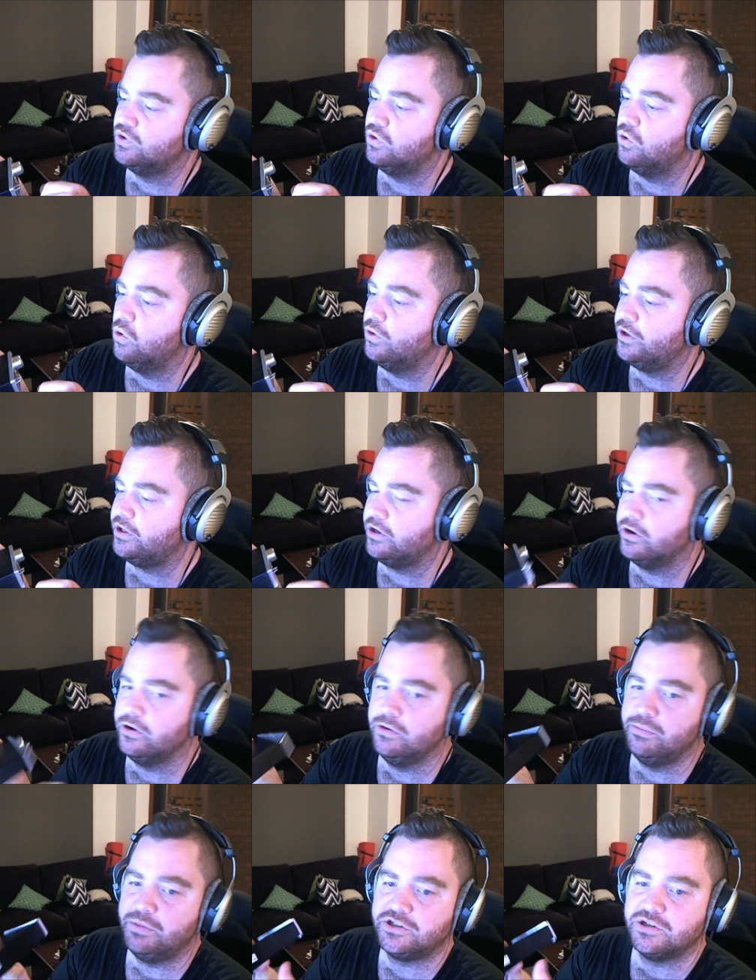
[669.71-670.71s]
audio
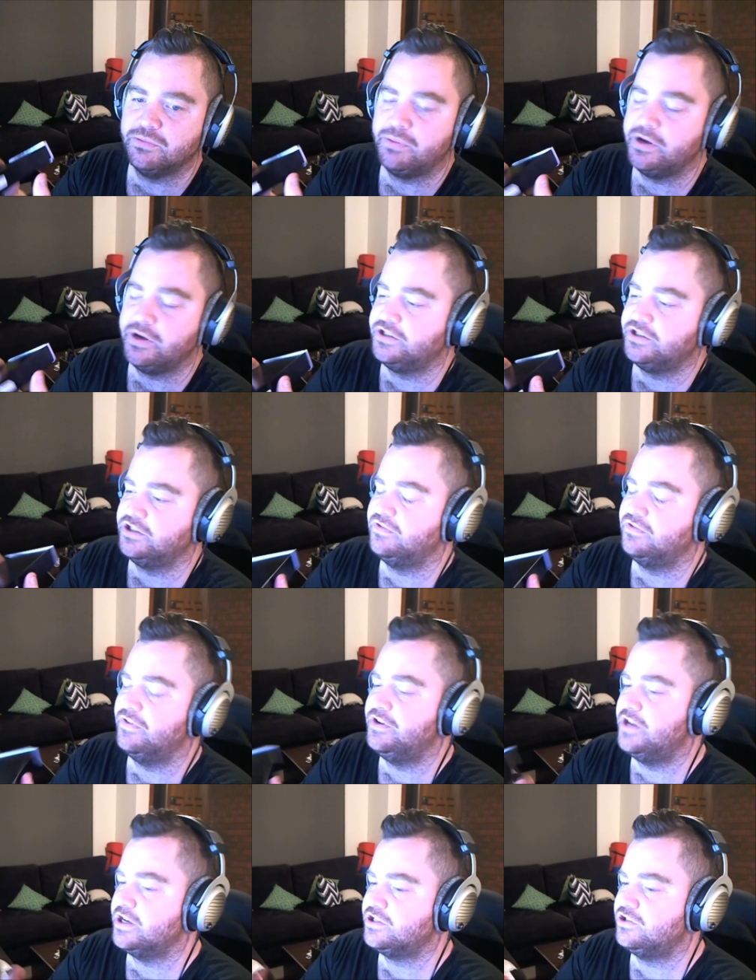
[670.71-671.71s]
bits and pieces for
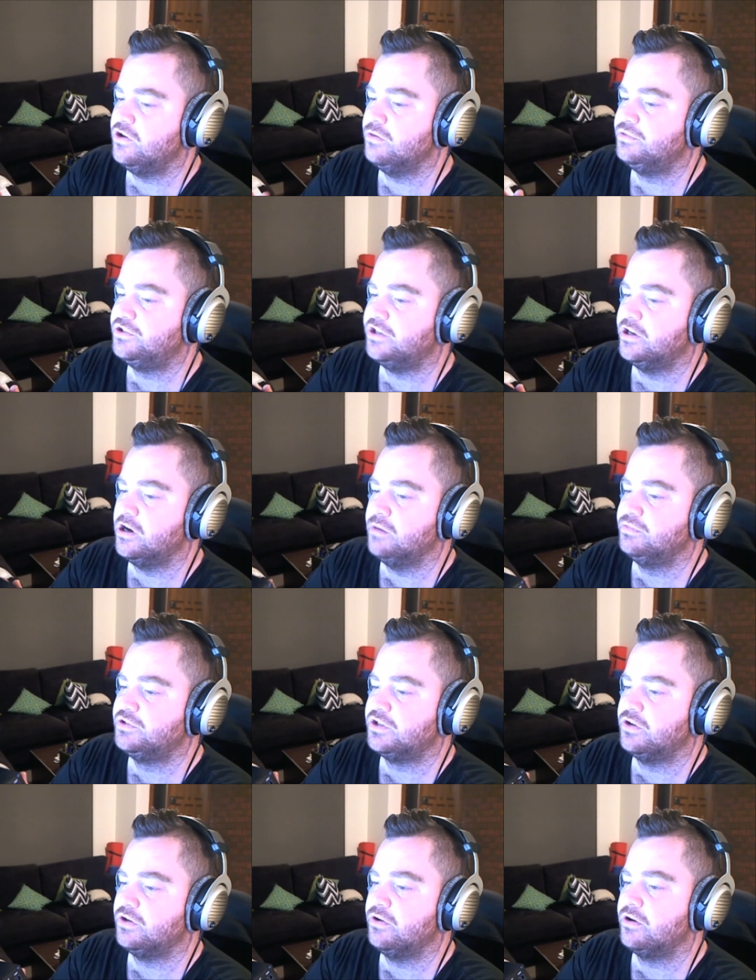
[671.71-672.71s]
desktop setups
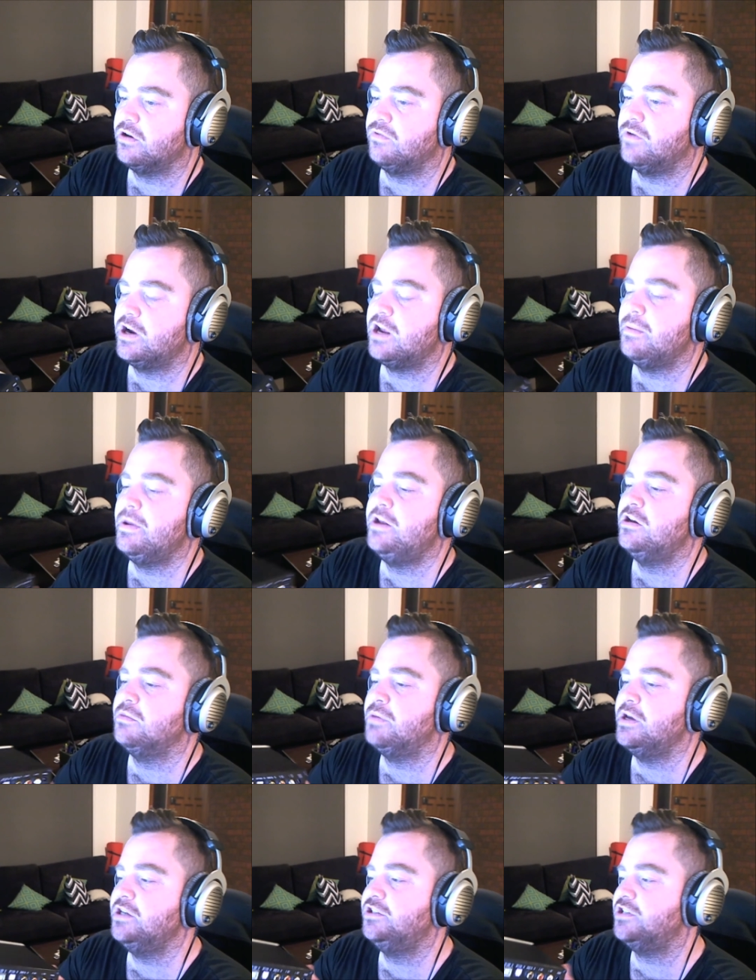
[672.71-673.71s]
that I can recommend to
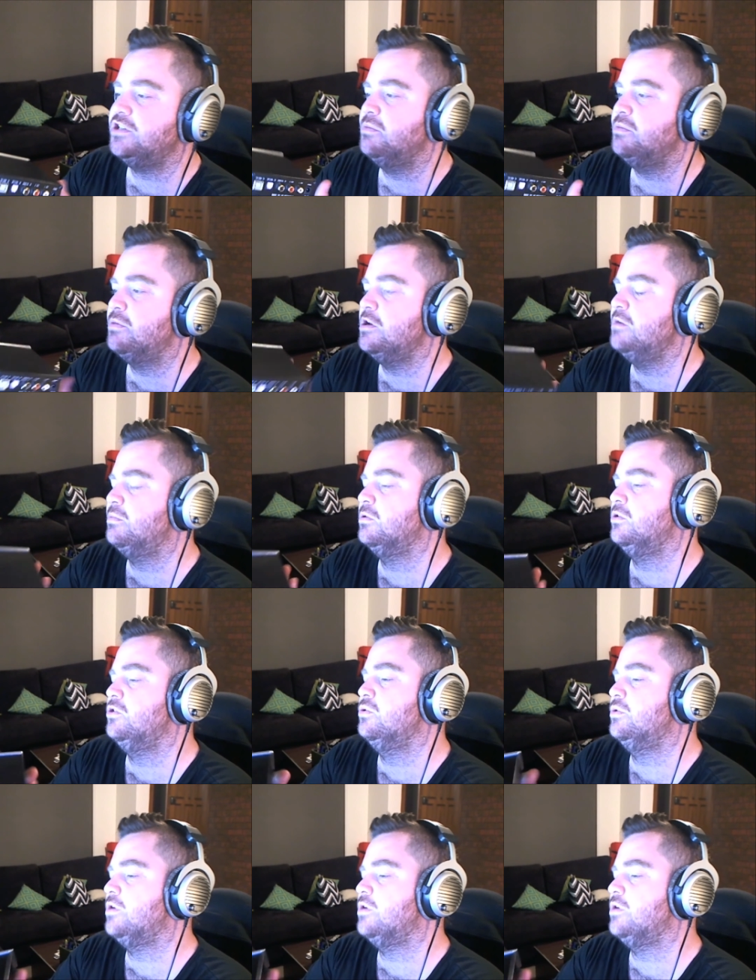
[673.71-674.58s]
PC people who would